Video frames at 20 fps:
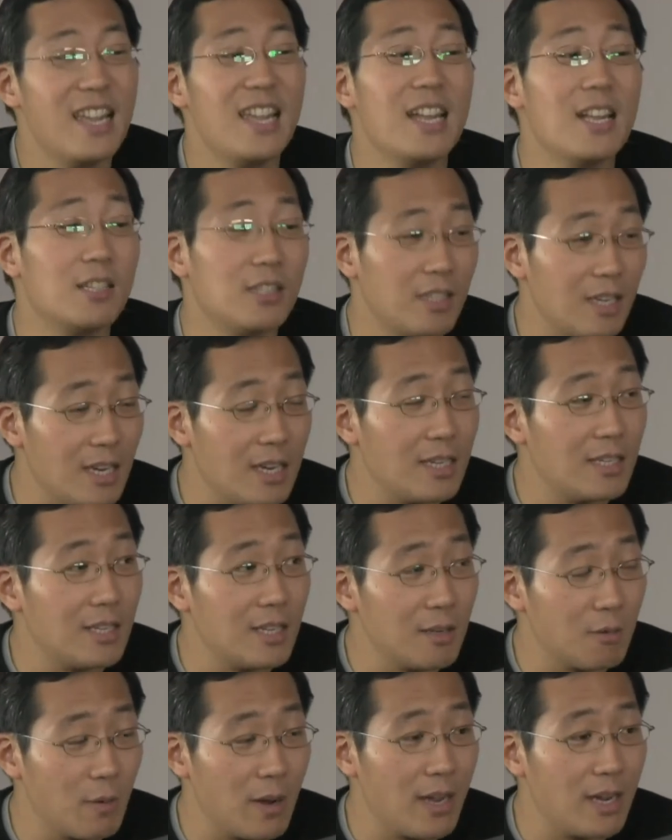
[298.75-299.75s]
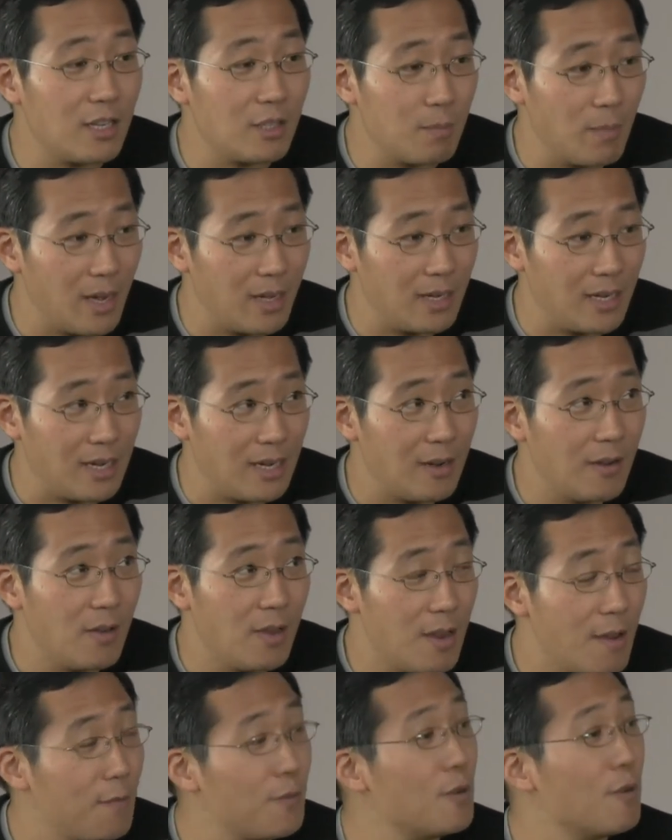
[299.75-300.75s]
it's easy to raise money
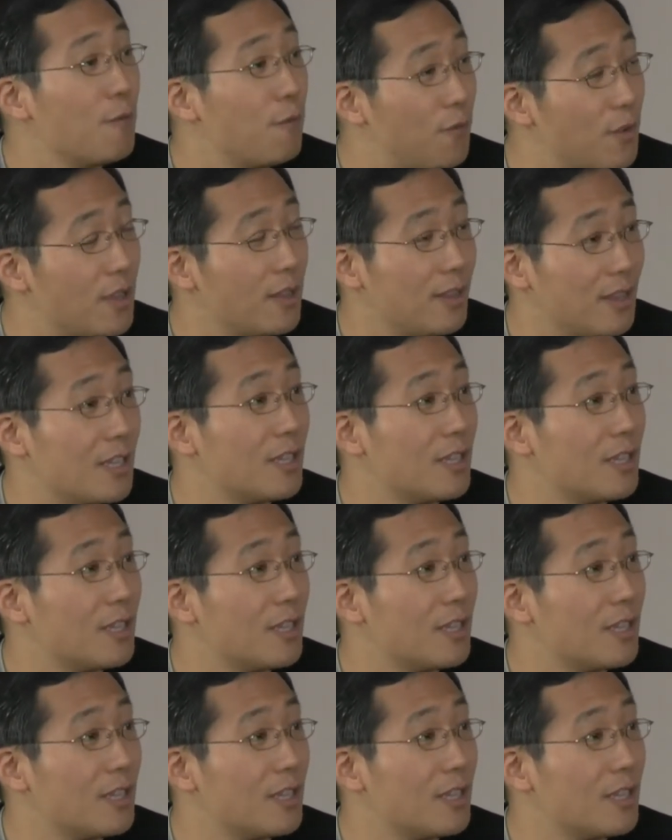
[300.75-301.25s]
if you fit